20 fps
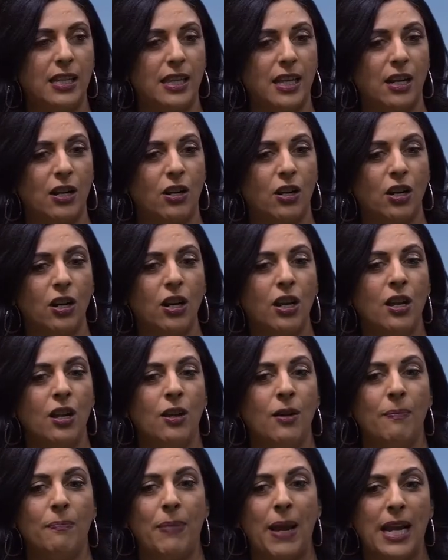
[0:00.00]
that are
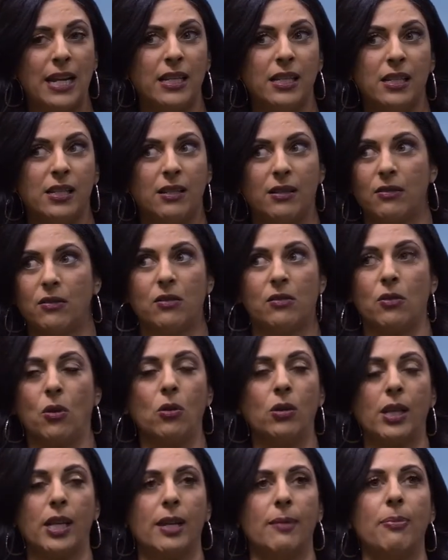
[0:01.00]
based
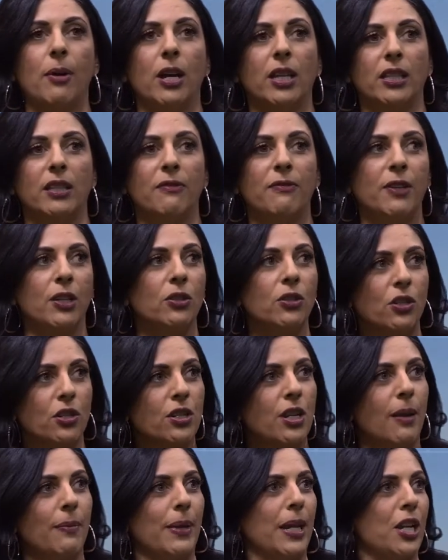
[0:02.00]
solely upon the filters
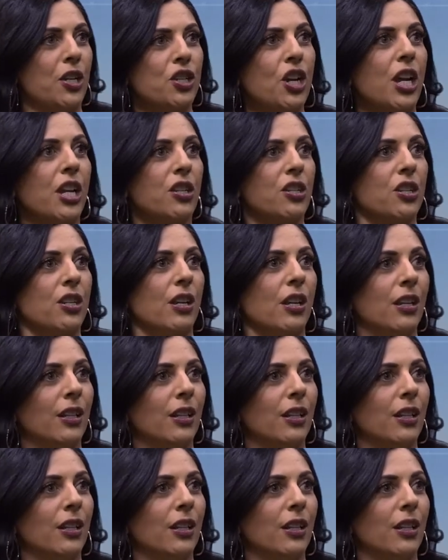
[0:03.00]
not being changed.